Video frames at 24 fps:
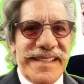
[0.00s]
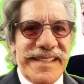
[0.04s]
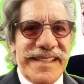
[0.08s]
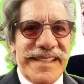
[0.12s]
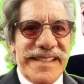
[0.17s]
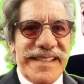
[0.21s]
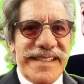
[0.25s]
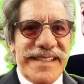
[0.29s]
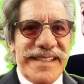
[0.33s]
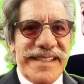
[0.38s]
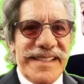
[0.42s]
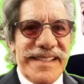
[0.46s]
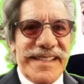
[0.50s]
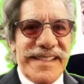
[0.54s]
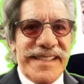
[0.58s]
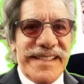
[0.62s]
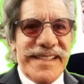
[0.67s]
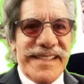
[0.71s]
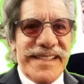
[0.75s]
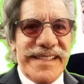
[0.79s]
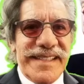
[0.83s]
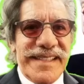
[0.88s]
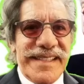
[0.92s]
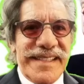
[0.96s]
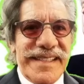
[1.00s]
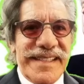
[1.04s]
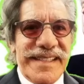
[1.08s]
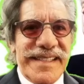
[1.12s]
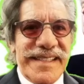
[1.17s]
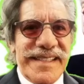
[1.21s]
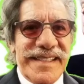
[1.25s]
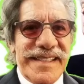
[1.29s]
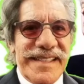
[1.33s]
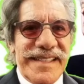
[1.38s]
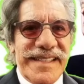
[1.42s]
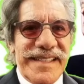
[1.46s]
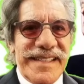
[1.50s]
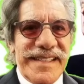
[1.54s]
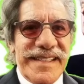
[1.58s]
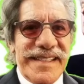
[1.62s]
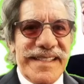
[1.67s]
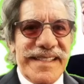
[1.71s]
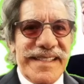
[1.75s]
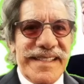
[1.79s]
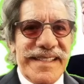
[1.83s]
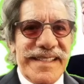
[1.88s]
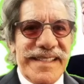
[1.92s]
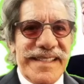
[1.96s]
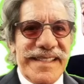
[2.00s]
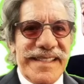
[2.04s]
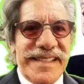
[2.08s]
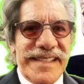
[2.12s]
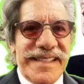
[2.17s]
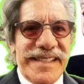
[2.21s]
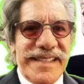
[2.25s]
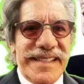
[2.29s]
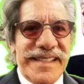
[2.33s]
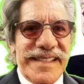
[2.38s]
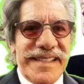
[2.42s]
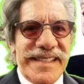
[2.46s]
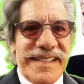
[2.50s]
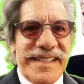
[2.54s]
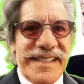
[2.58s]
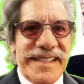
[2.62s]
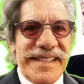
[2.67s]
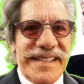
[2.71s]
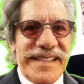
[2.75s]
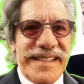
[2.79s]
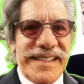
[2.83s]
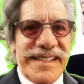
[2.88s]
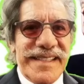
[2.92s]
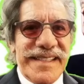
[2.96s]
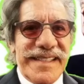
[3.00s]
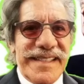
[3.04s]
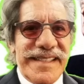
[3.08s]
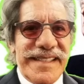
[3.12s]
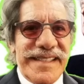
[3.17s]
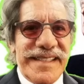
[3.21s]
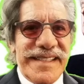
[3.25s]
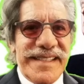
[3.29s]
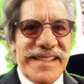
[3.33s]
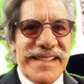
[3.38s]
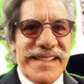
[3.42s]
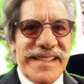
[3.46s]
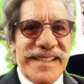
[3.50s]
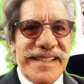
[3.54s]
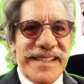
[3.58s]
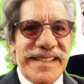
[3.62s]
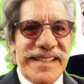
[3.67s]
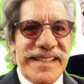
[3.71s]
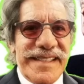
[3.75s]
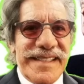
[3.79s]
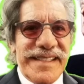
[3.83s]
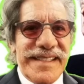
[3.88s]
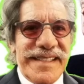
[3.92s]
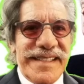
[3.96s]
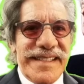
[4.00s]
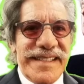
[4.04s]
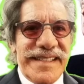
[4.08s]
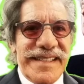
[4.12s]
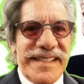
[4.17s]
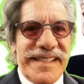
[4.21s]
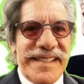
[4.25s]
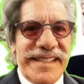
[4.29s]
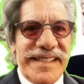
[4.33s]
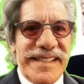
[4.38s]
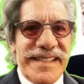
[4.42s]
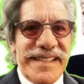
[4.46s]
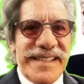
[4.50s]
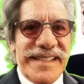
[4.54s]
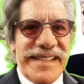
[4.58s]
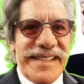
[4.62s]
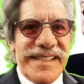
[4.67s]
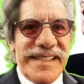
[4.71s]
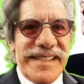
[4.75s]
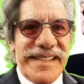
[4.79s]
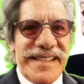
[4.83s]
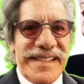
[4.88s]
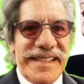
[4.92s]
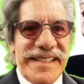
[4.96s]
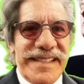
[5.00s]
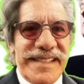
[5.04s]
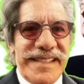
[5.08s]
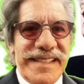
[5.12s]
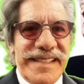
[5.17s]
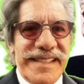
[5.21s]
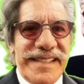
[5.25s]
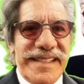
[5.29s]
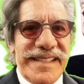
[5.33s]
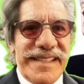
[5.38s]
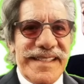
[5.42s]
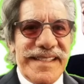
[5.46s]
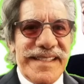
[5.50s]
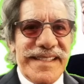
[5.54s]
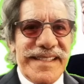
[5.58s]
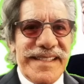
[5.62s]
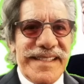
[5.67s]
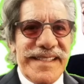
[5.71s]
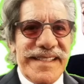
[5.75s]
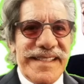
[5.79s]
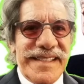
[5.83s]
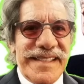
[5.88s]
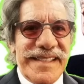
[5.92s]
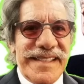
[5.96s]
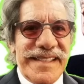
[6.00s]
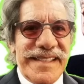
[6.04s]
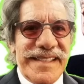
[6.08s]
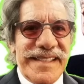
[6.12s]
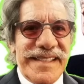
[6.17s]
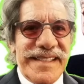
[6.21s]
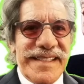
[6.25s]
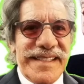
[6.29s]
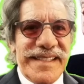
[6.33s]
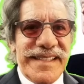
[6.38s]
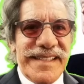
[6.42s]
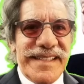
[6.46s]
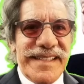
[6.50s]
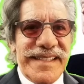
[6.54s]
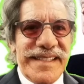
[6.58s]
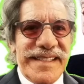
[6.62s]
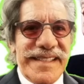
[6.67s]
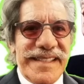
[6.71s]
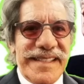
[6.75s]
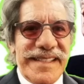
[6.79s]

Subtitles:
(silent)